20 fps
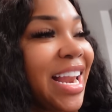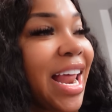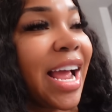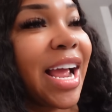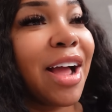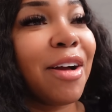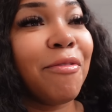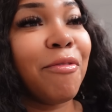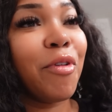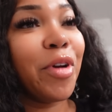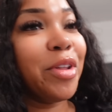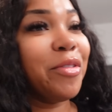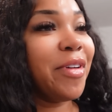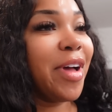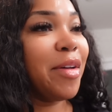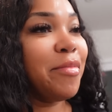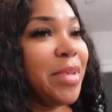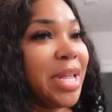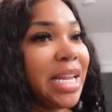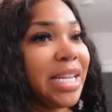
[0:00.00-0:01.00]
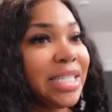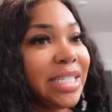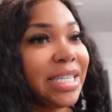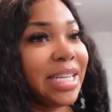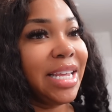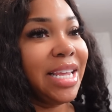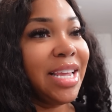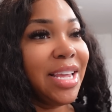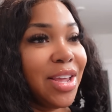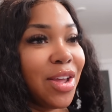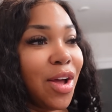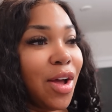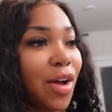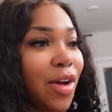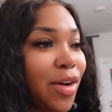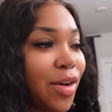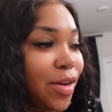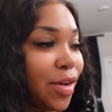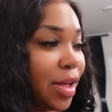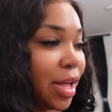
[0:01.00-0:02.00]
I got 45 minutes to eat,
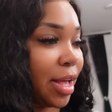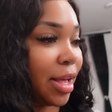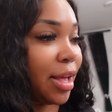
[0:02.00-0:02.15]
y'all.